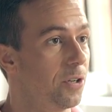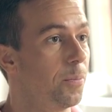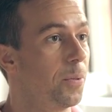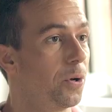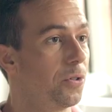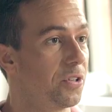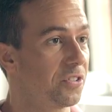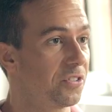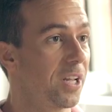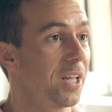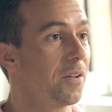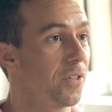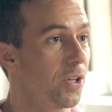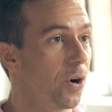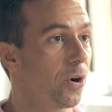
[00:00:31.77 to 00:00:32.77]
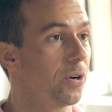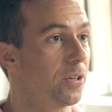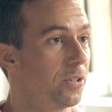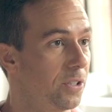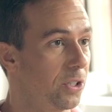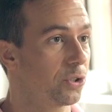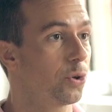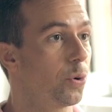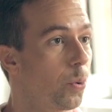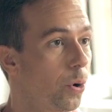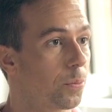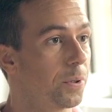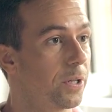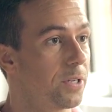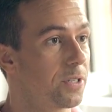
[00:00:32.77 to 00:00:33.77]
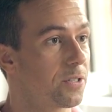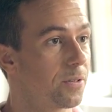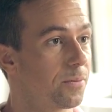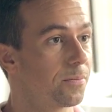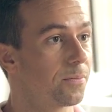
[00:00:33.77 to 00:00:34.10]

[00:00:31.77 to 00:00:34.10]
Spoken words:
to build a state-of-the-art digital workplace.